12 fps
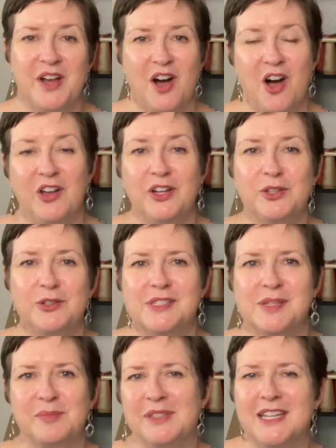I'll include
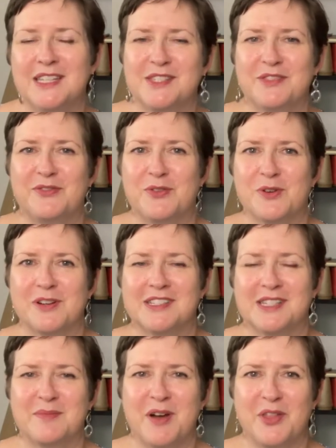some links for
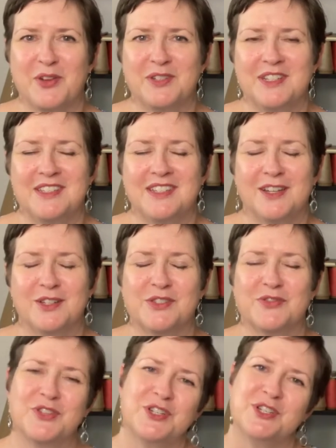some other details
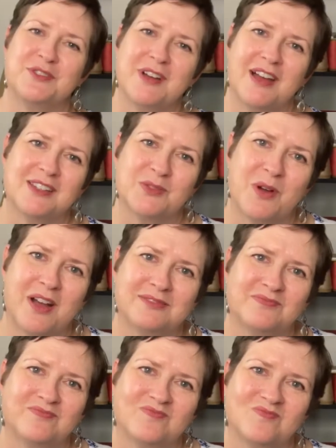for you as well.
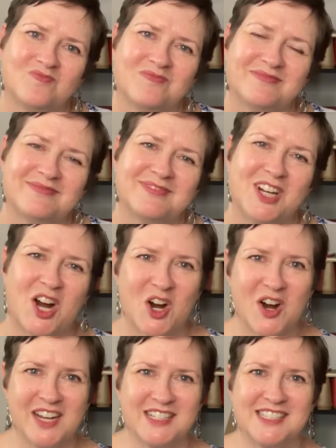All
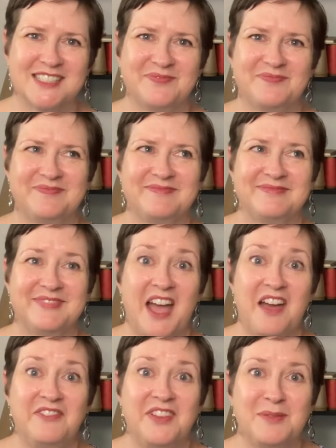right,
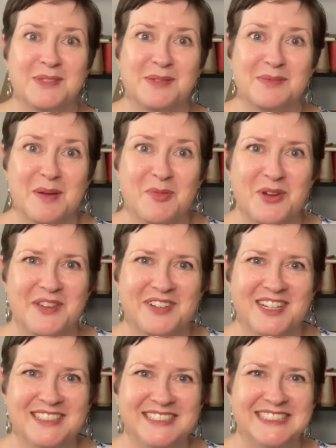have fun with some double weave,
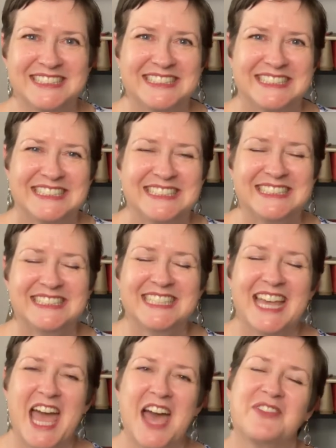huh?
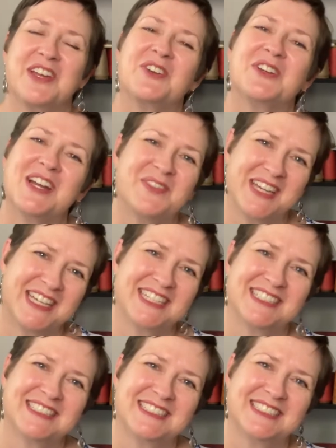Have a great week.
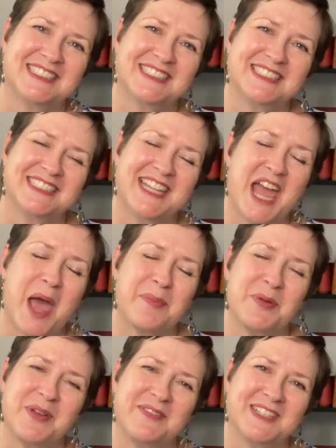Happy
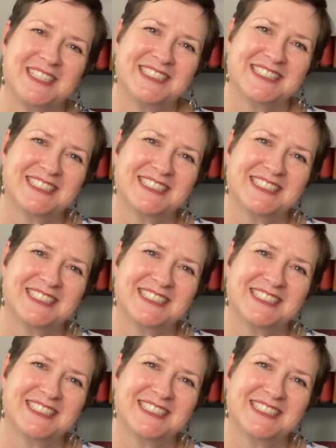weaving.